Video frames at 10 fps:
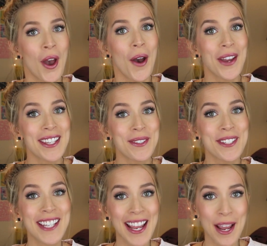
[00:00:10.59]
Okay, so
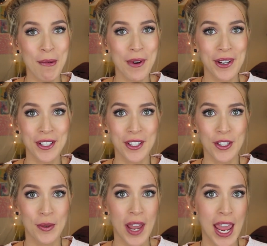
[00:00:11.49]
today I'm going to
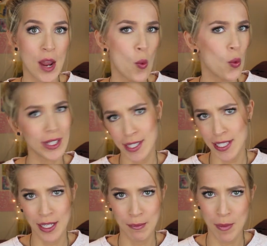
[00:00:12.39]
do a what's
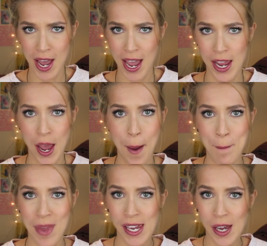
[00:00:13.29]
in my
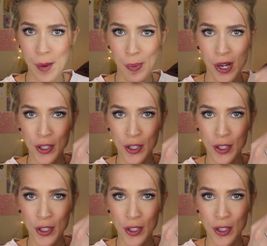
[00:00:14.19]
makeup